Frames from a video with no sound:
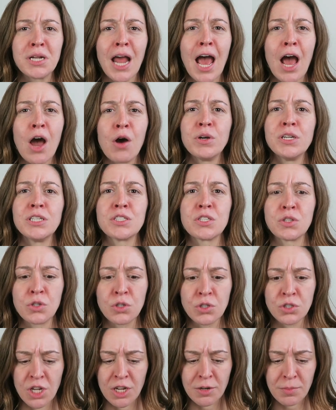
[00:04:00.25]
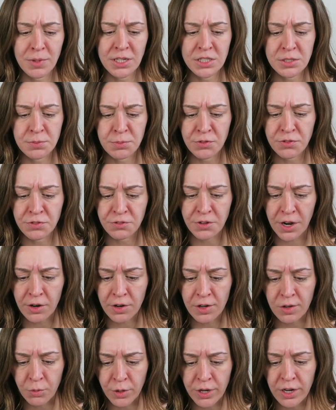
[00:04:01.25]
and how it's looked on me. It's been
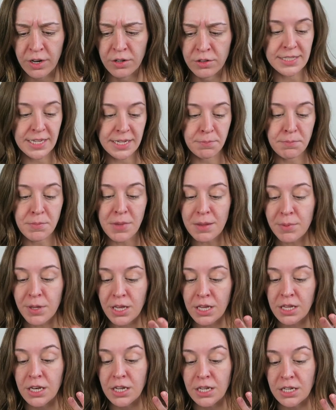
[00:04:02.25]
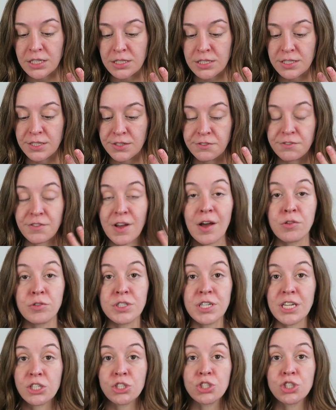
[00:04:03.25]
very weird. It's like maybe it is the
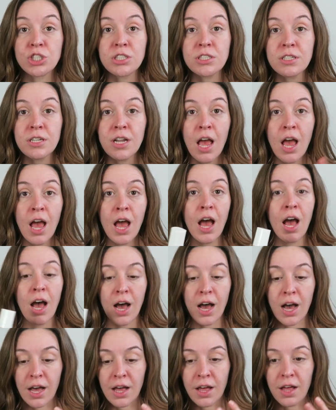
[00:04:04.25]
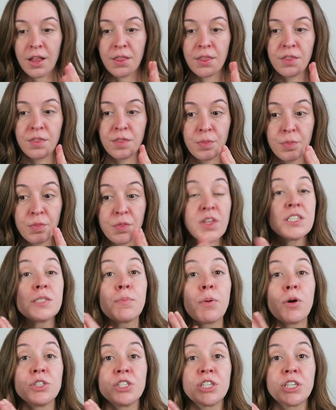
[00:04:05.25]
foundation uh, this
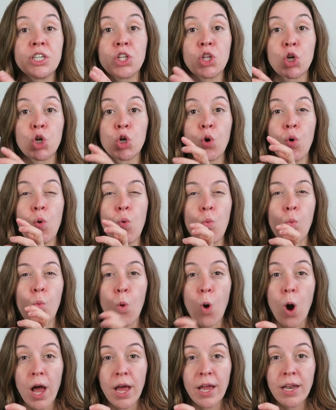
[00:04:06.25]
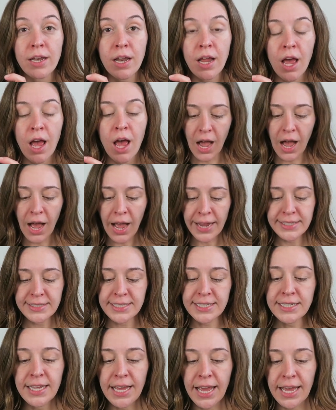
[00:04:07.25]
particular one. I
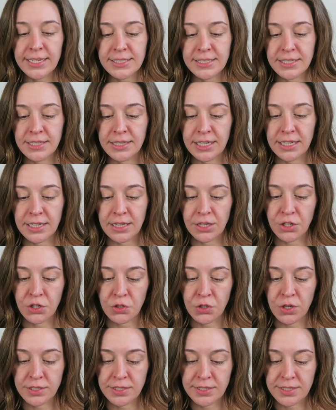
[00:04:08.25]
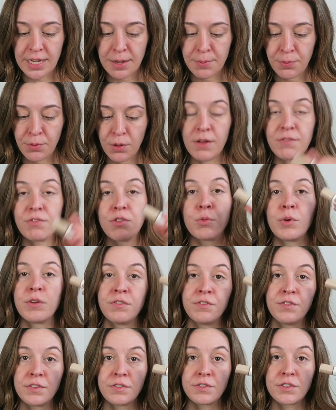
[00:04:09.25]
did get the little sample of the
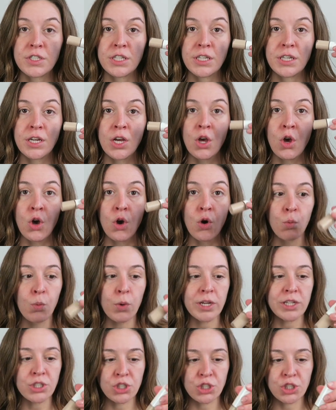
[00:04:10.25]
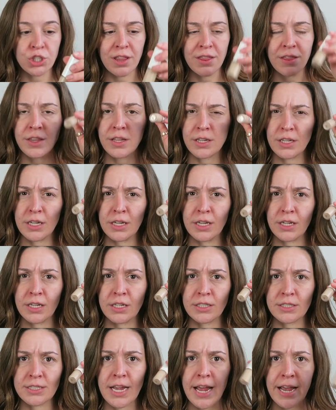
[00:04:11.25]
150, which
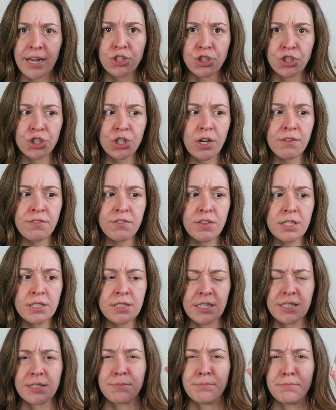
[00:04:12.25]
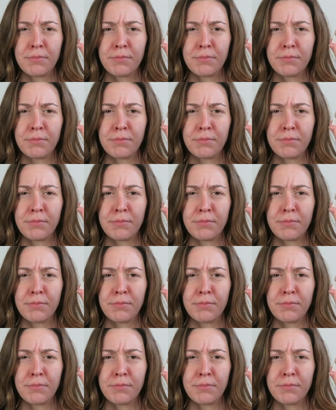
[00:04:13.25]
the texture of this is